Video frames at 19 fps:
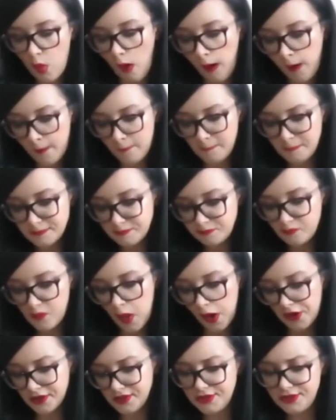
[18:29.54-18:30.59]
And
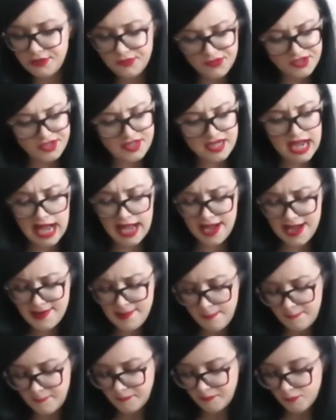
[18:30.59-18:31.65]
I used
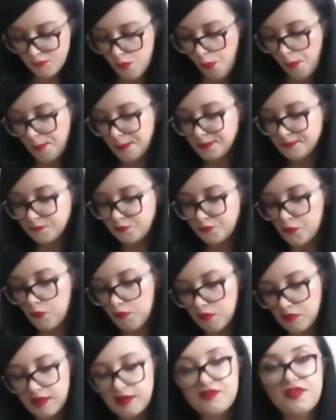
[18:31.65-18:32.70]
today
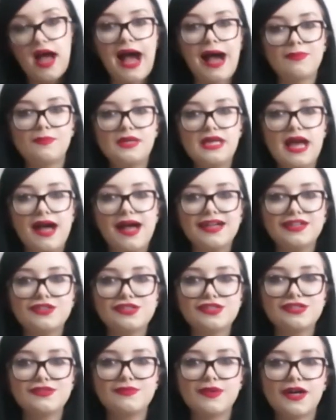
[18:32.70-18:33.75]
the happy
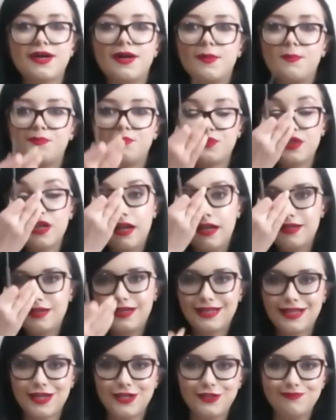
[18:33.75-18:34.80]
eggs.
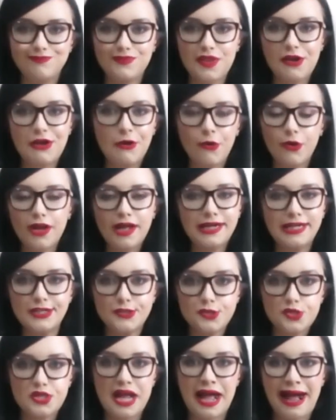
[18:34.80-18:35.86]
Again, they're not like
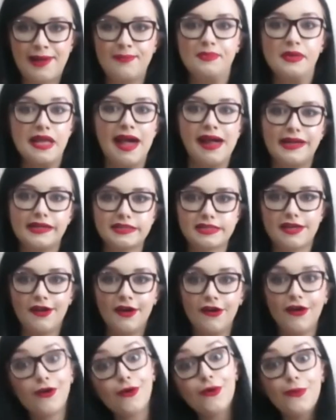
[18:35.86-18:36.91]
literally happy eggs, like,
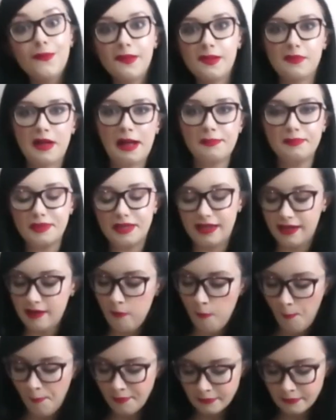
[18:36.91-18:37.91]
oh, I'm happy.